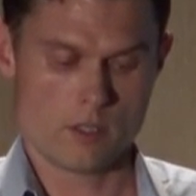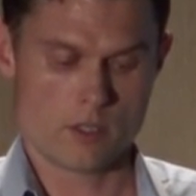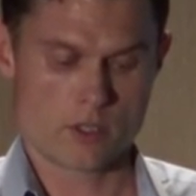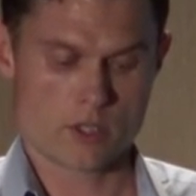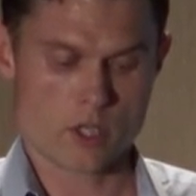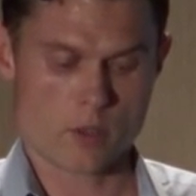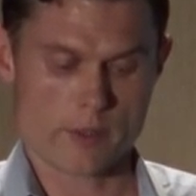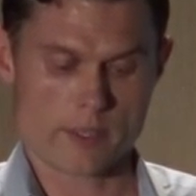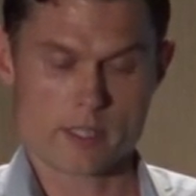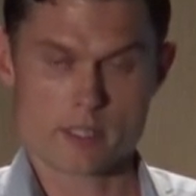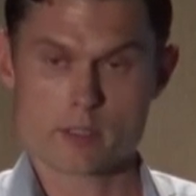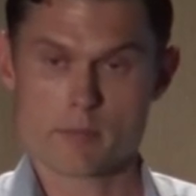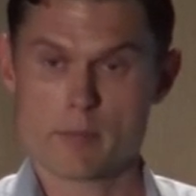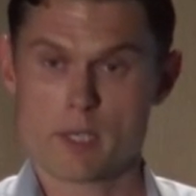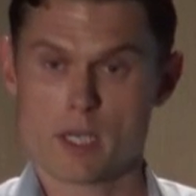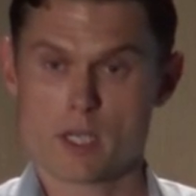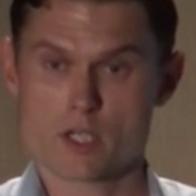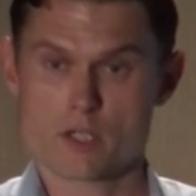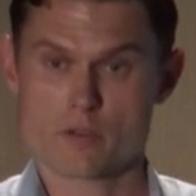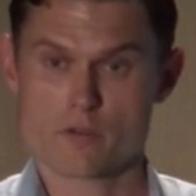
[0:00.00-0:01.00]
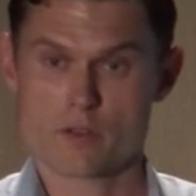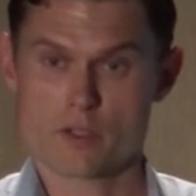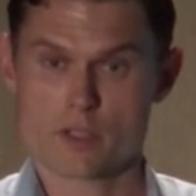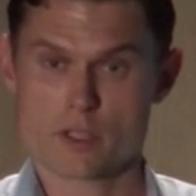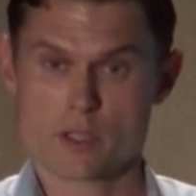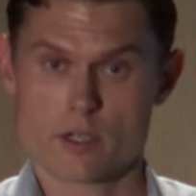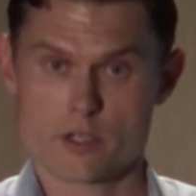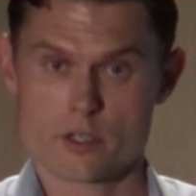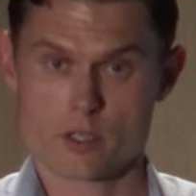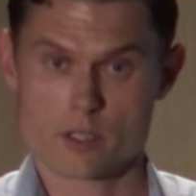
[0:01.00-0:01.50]
showing a diminished
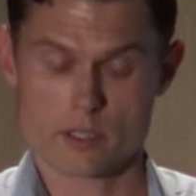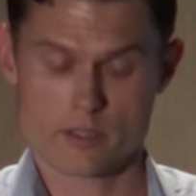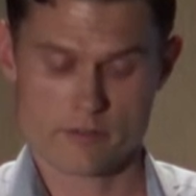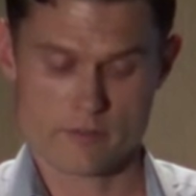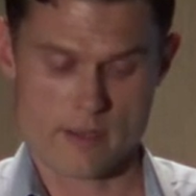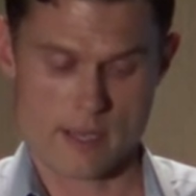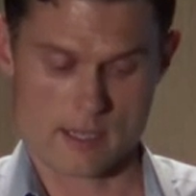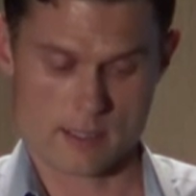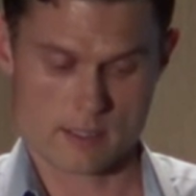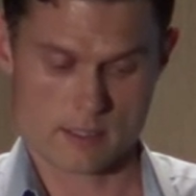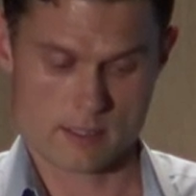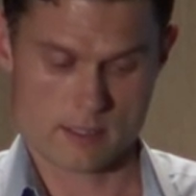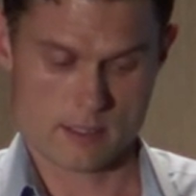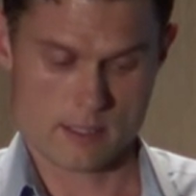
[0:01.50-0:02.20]
physiological effect.